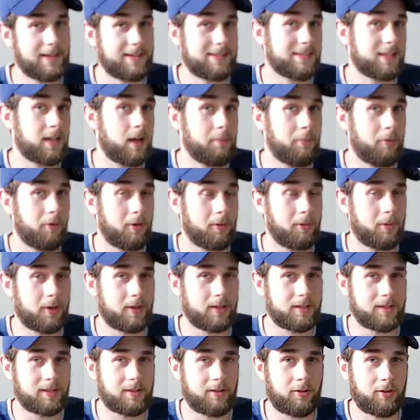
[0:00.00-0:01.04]
The next
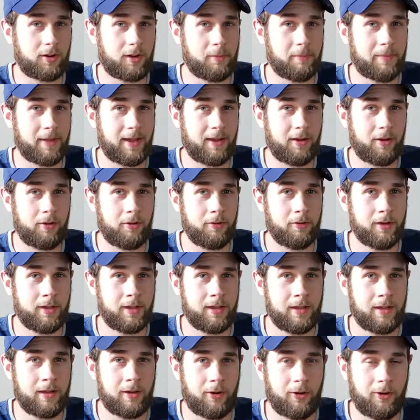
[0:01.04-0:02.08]
couple I wanted to talk
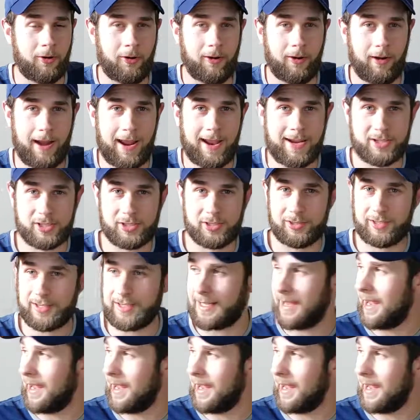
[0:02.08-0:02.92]
about are